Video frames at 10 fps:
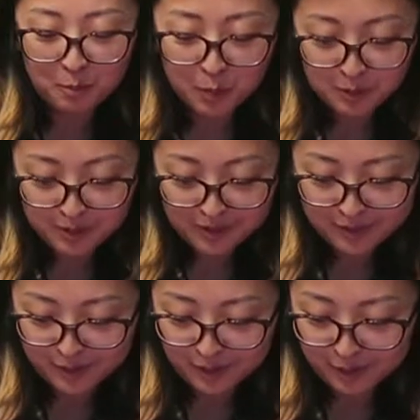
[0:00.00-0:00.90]
most
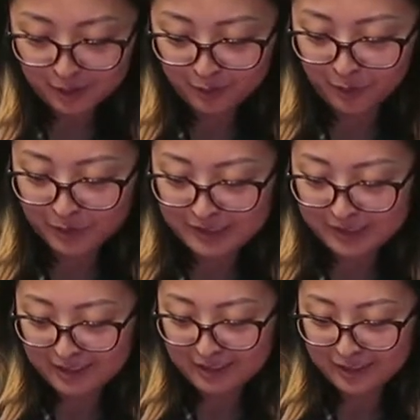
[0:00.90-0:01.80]
excited for
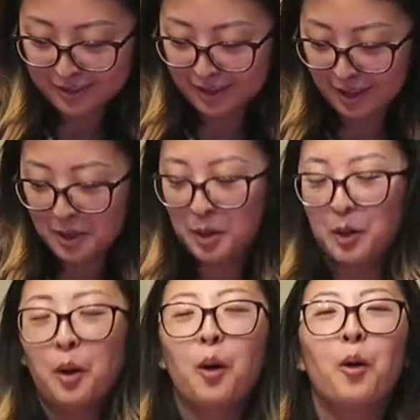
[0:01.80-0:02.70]
these ears. I
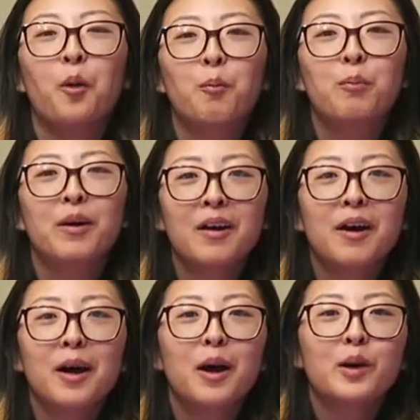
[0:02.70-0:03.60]
hope,
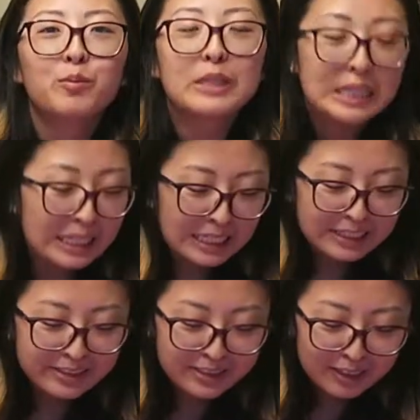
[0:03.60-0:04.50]

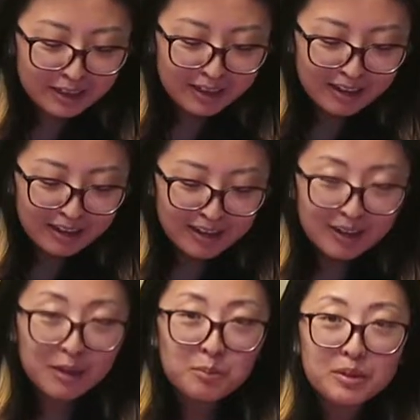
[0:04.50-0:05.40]
please
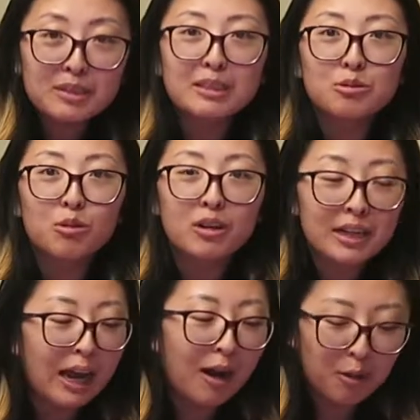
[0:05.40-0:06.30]

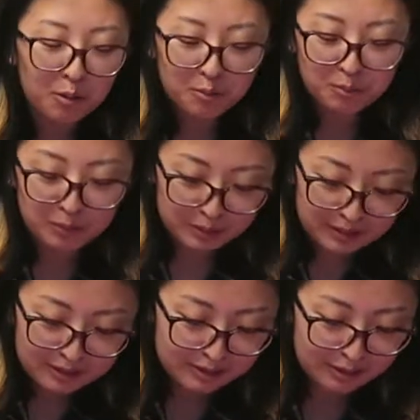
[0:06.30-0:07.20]
work out.
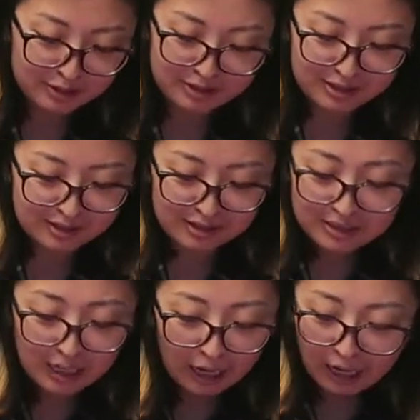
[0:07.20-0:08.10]
Please just
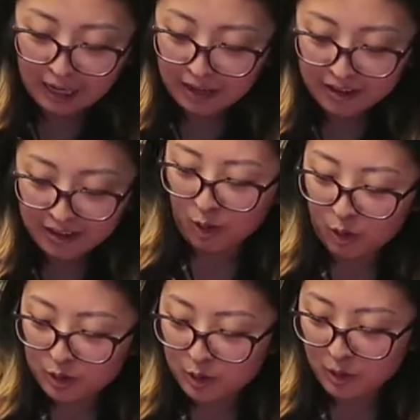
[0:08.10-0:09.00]
stay.
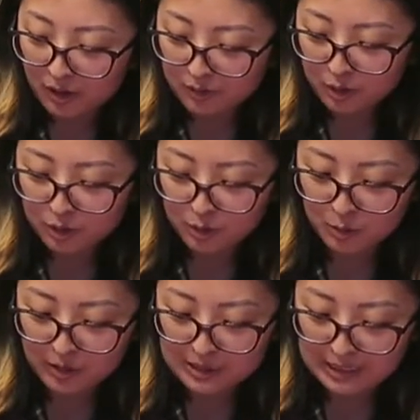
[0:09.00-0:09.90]
All you have to
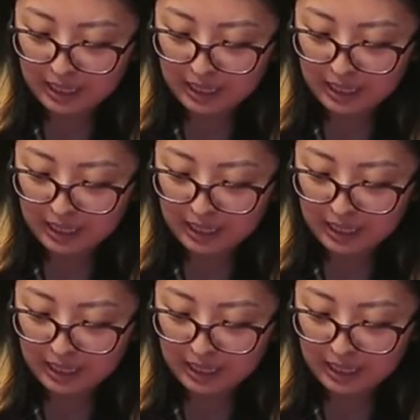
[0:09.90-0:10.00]
do is